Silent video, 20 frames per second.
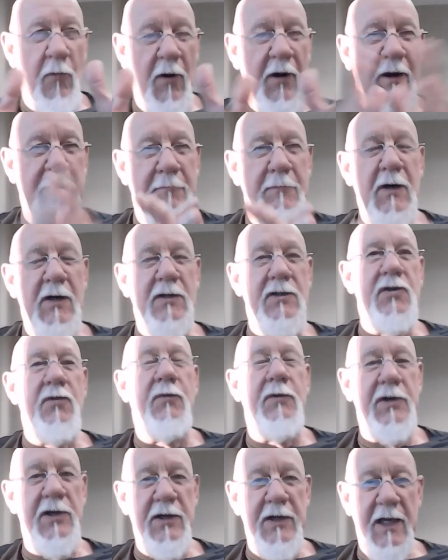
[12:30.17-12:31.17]
working much
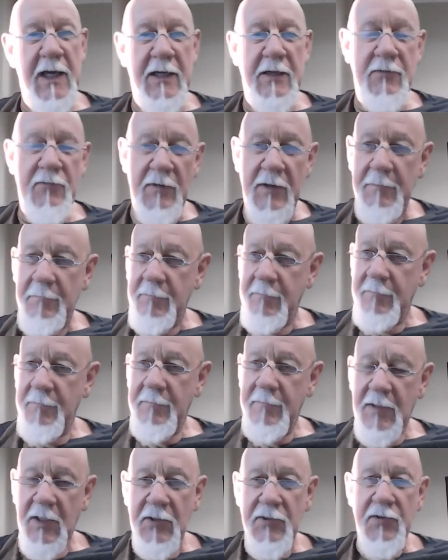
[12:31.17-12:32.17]
when you daydream,
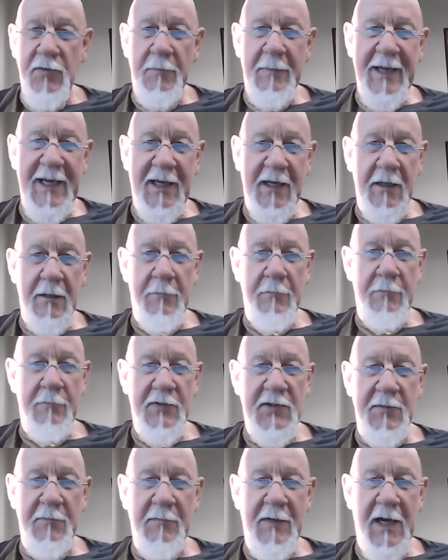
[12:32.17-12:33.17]
unless you're making up
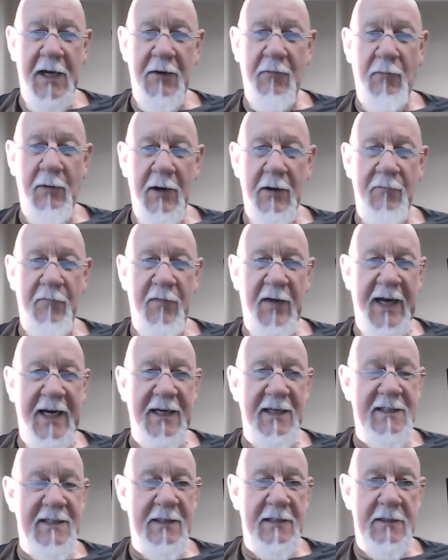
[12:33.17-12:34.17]
some kind of weird
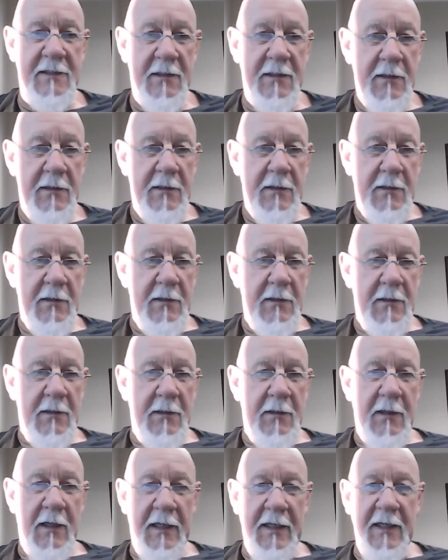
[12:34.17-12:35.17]
fantasies.
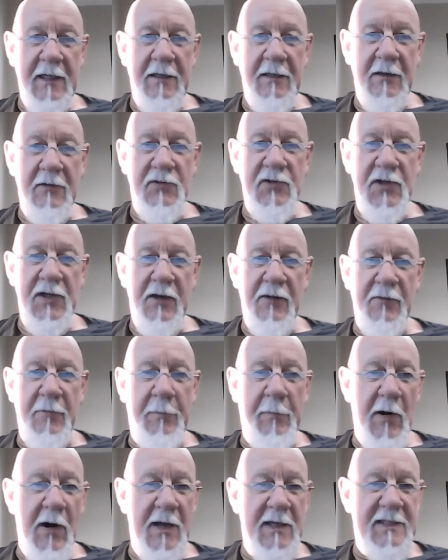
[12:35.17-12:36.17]
And then there's another
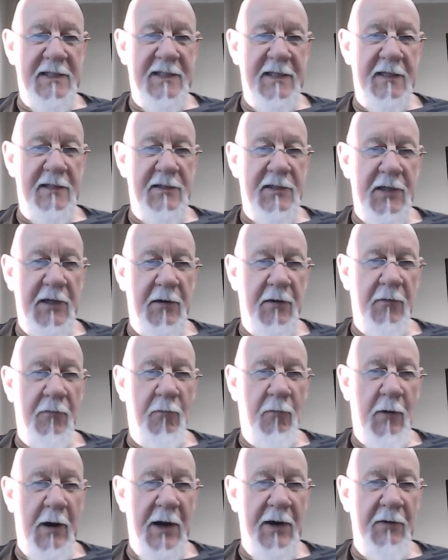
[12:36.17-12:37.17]
process here.
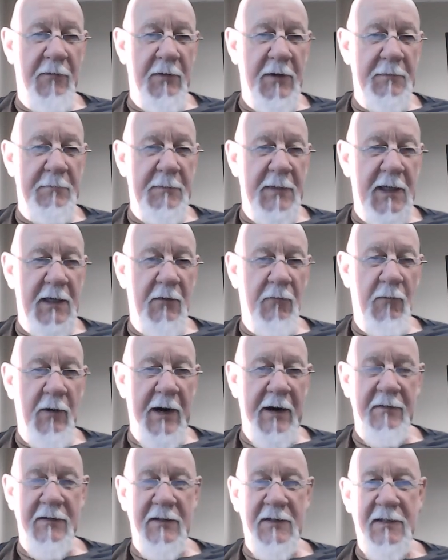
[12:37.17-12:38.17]
While you're in middle
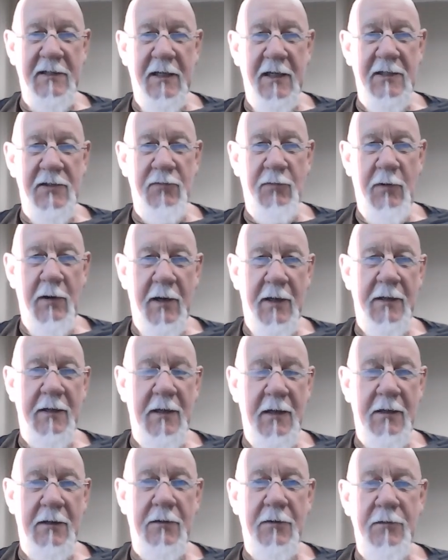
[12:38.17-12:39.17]
awareness, guess what?
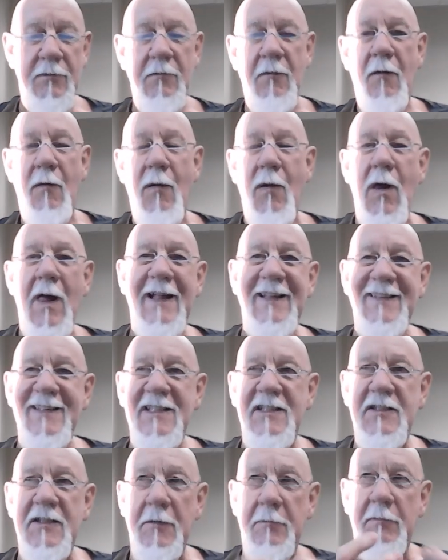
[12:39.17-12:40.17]

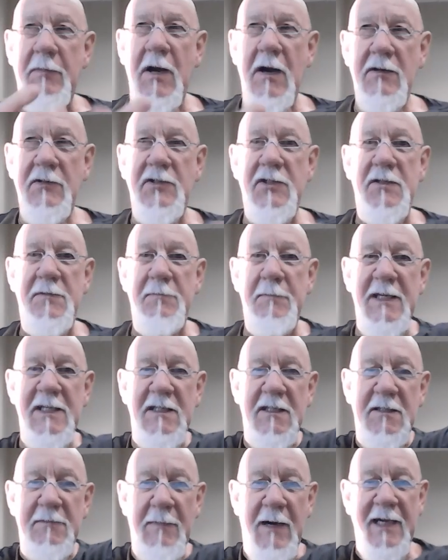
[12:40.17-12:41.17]
This subconscious
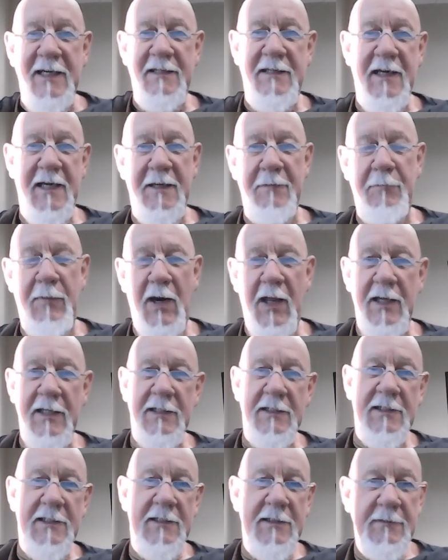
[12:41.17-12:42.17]
business might take
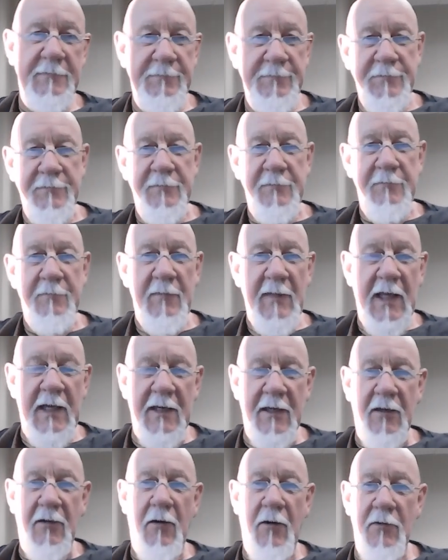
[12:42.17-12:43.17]
place.
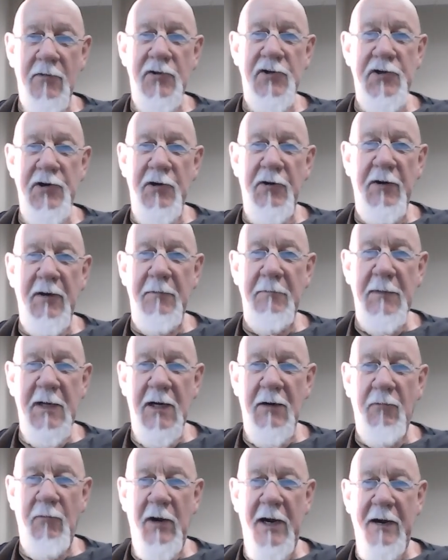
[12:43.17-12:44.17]
It occurs during
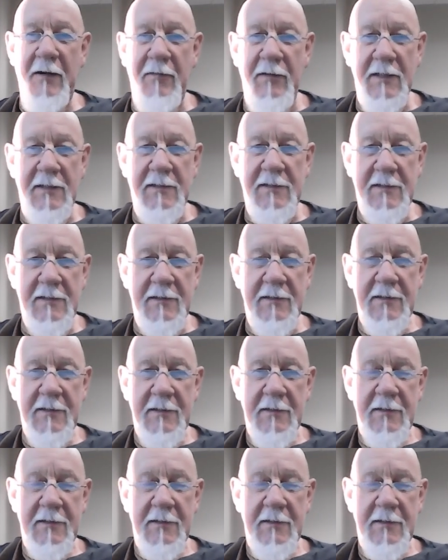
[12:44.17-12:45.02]
middle awareness.